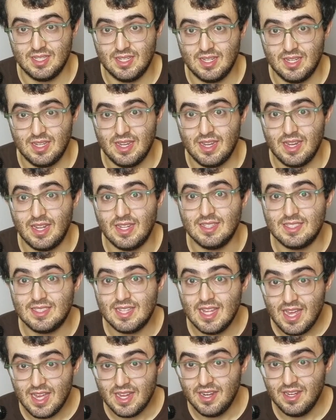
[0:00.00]

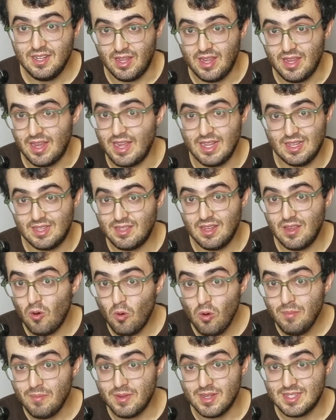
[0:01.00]
Instead, it
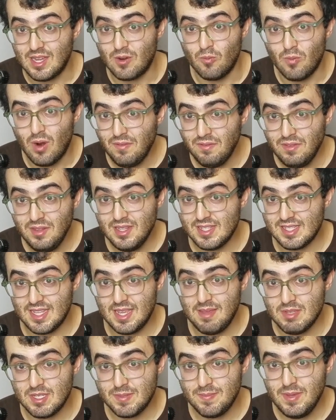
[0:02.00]
orbits at roughly the same
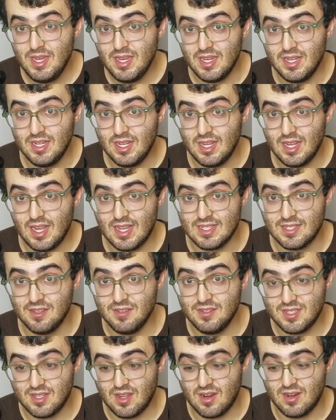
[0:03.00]
speed as those
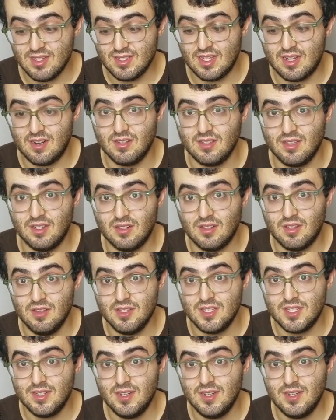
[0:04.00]
stars that are a little closer in,